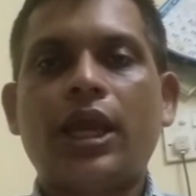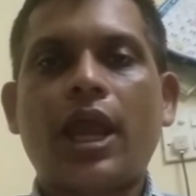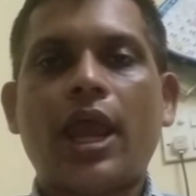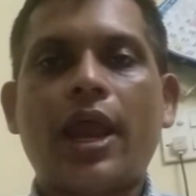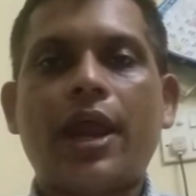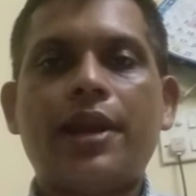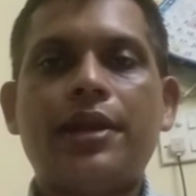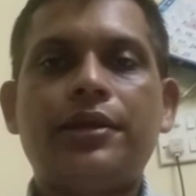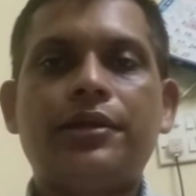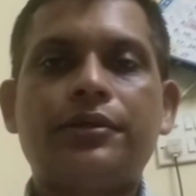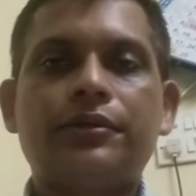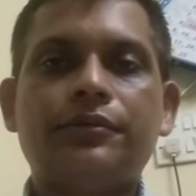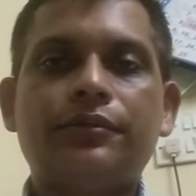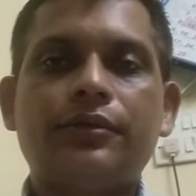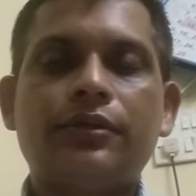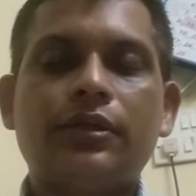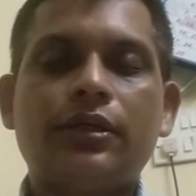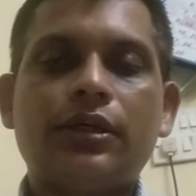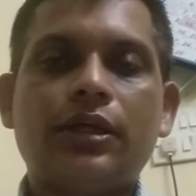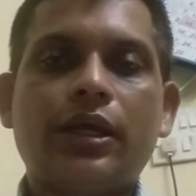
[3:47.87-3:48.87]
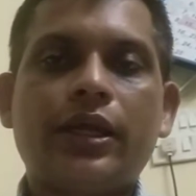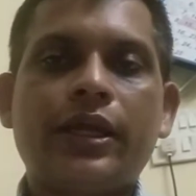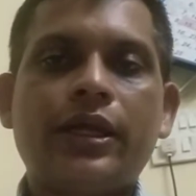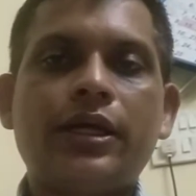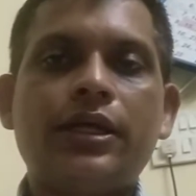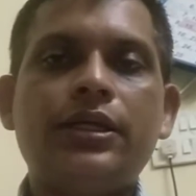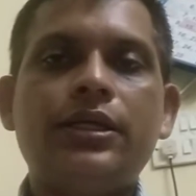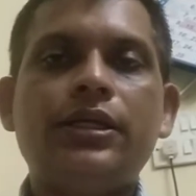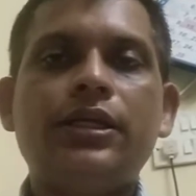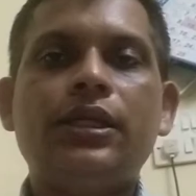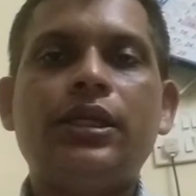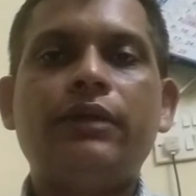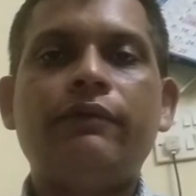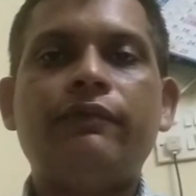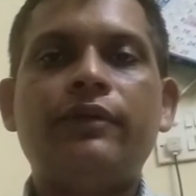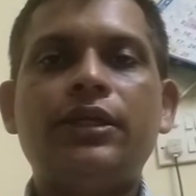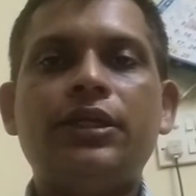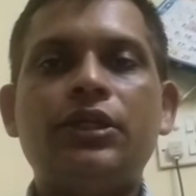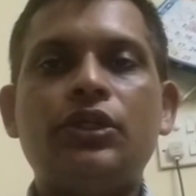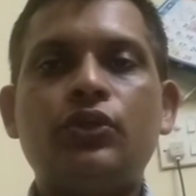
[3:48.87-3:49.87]
and accordingly
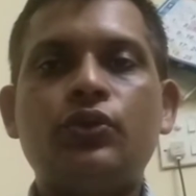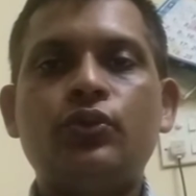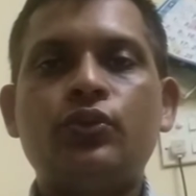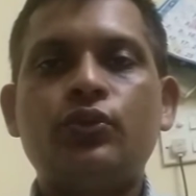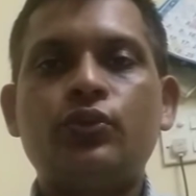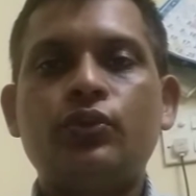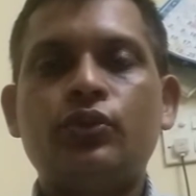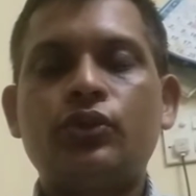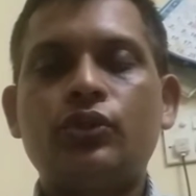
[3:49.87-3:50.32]
we need to